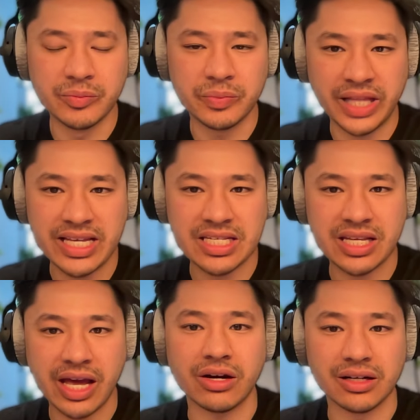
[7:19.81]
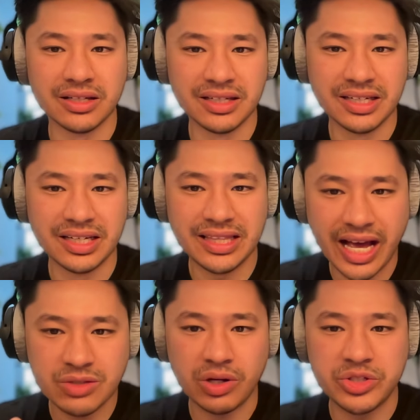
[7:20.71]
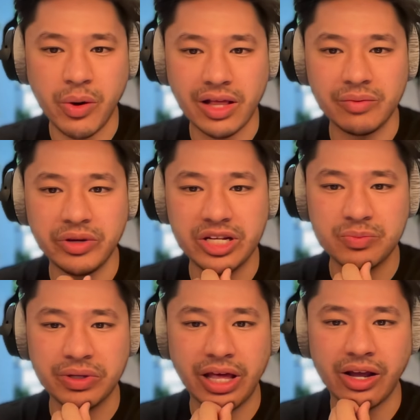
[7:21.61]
play center. That's what Joel Embiid has been like